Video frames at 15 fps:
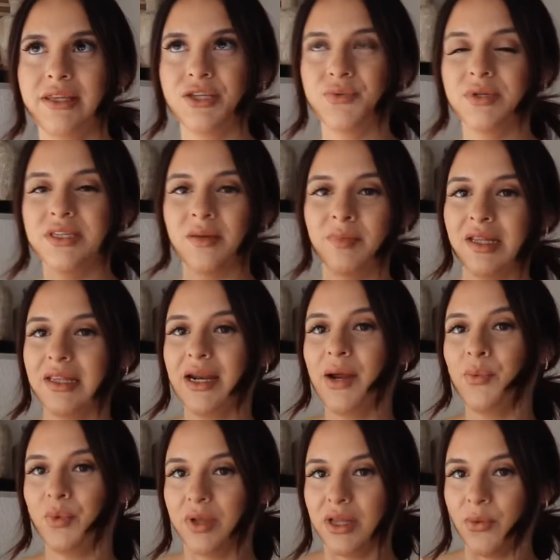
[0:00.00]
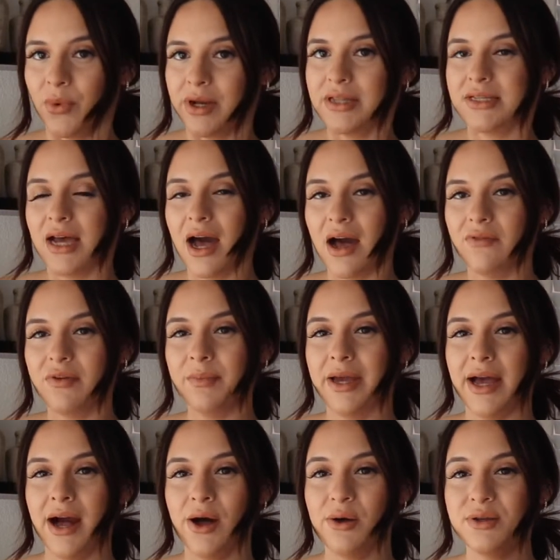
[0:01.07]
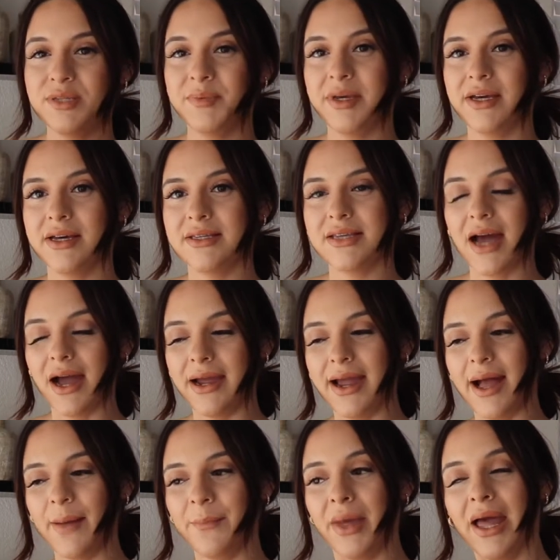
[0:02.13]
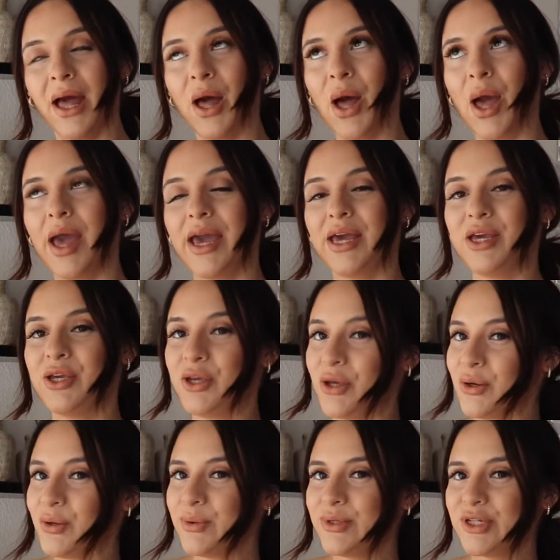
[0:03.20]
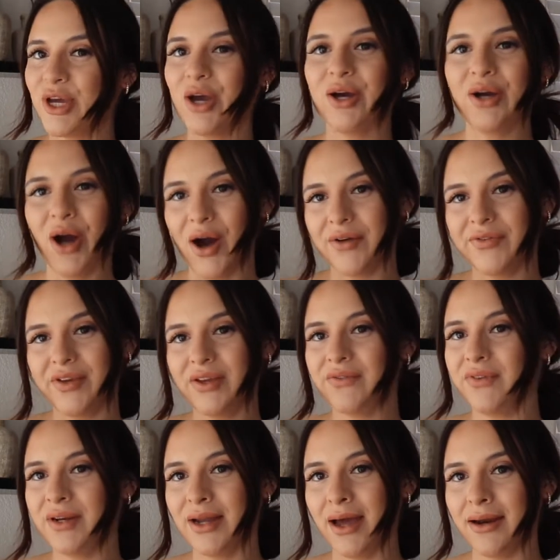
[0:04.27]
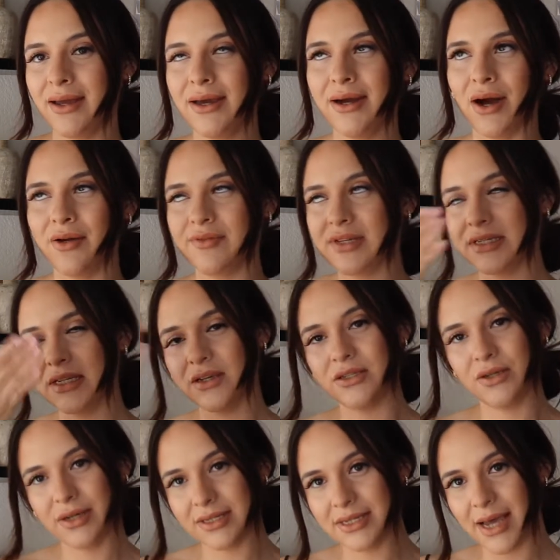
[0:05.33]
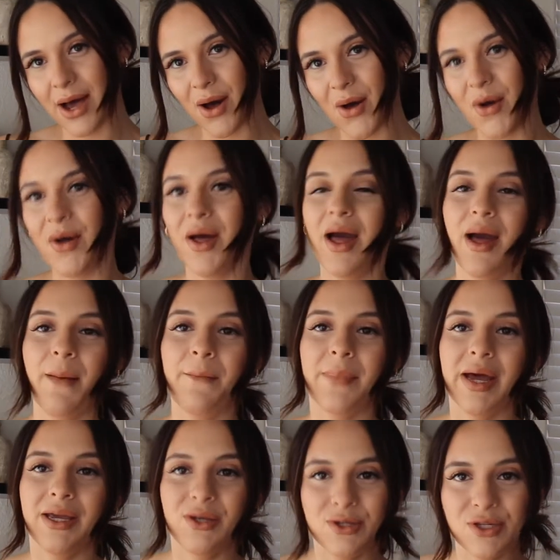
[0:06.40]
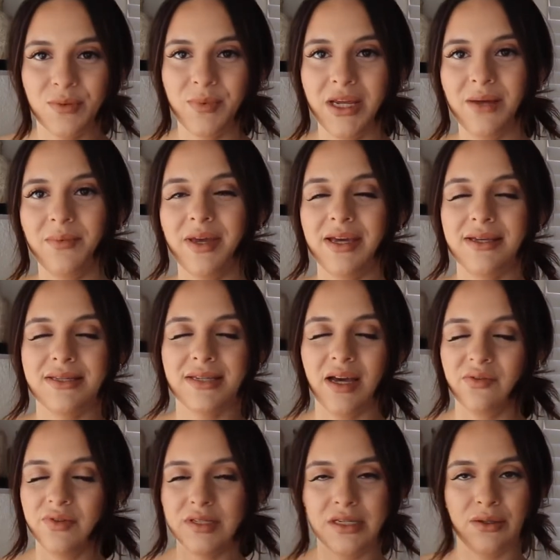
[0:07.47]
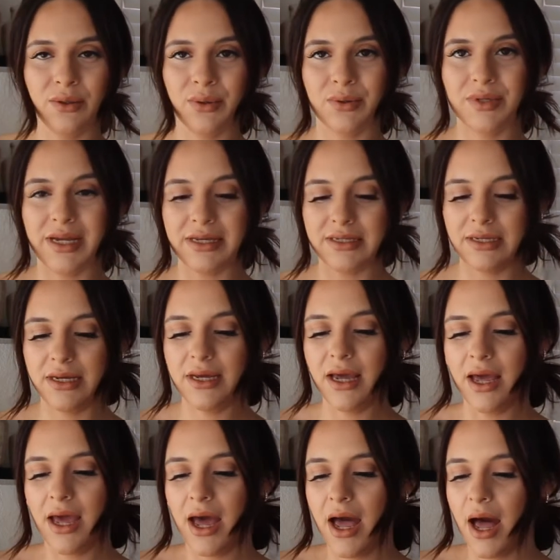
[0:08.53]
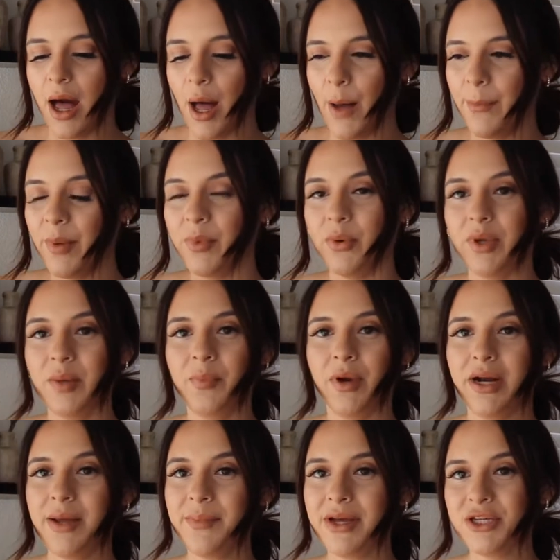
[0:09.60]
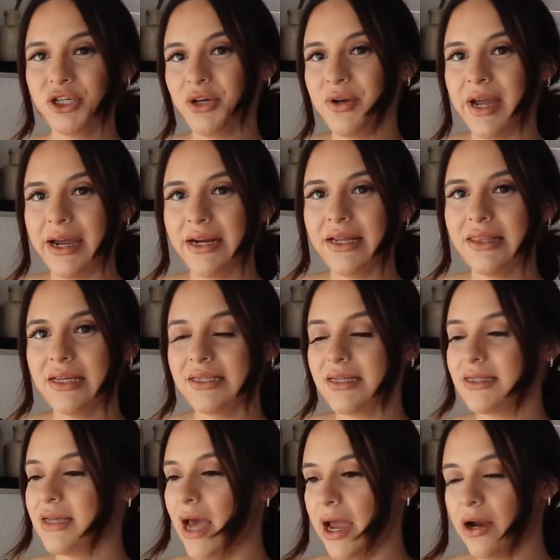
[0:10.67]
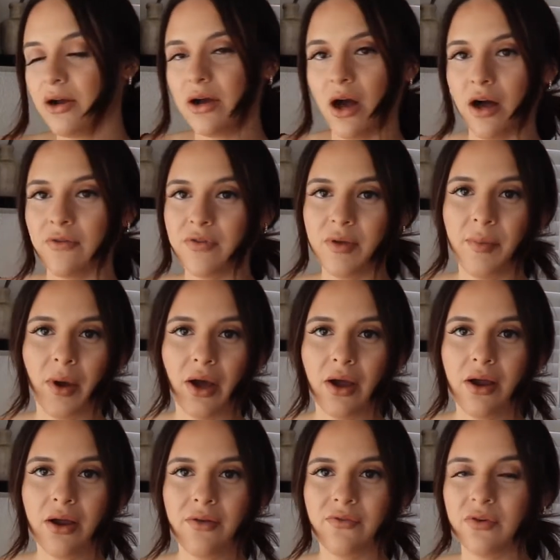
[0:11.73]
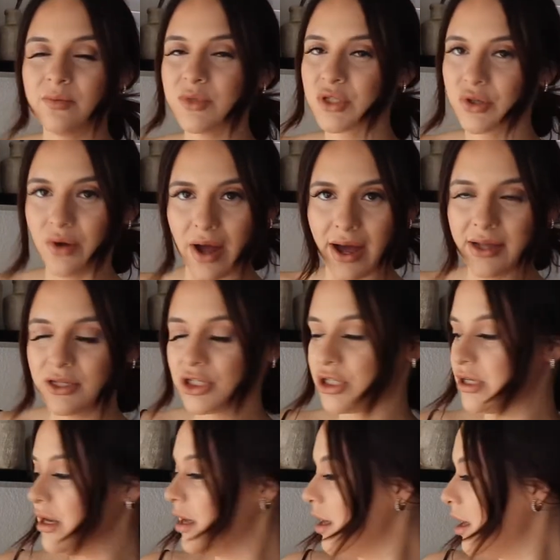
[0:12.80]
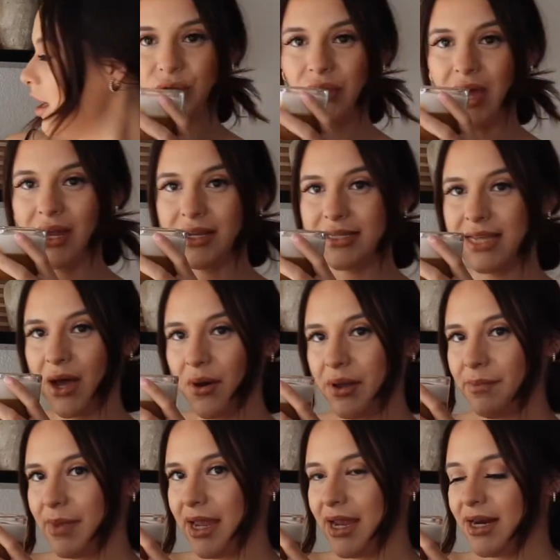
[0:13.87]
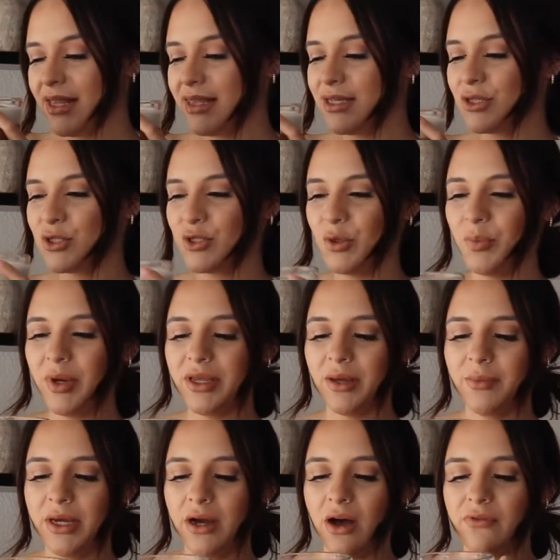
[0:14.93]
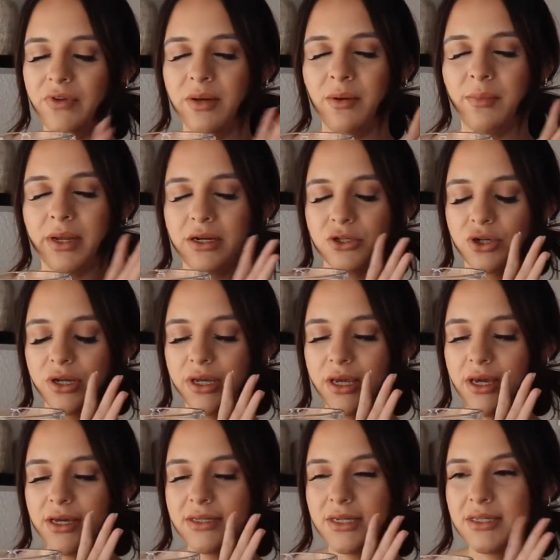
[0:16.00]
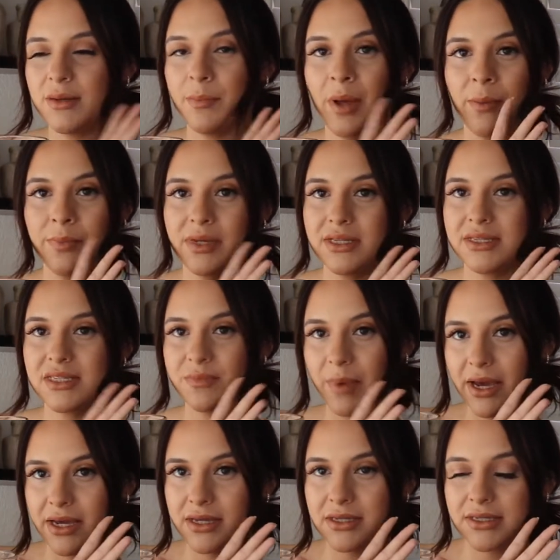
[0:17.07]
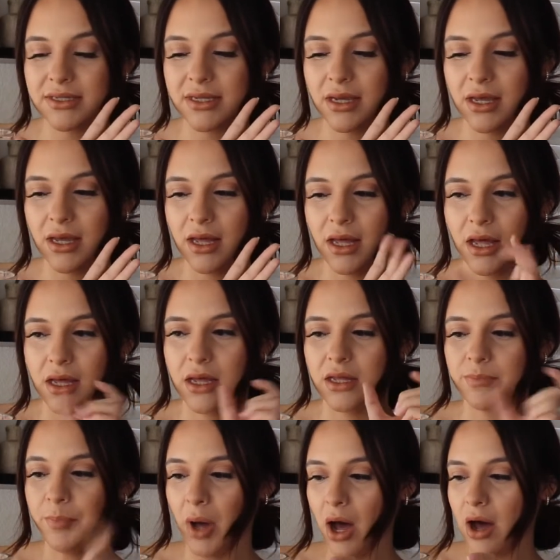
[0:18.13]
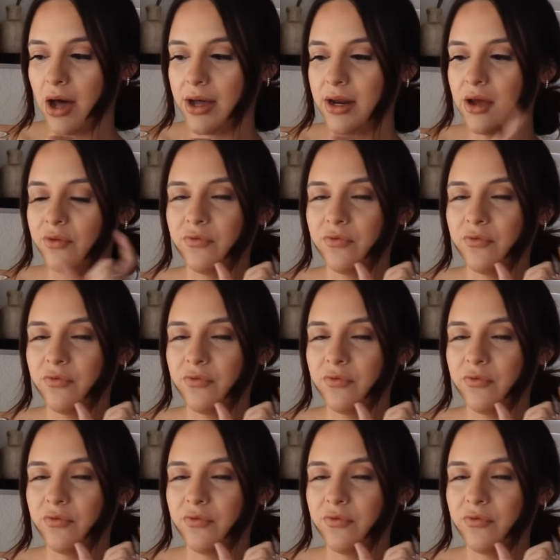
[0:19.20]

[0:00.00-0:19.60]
this was something that I really wanted to have in my house because I am a huge coffee fanatic. Obviously, as you could tell, my YouTube name is Cafecito con Daisy. But we pretty much created this entire coffee bar from scratch. So that is how I made this super yummy coffee, and I'm about to drink it because it's a pumpkin spice pod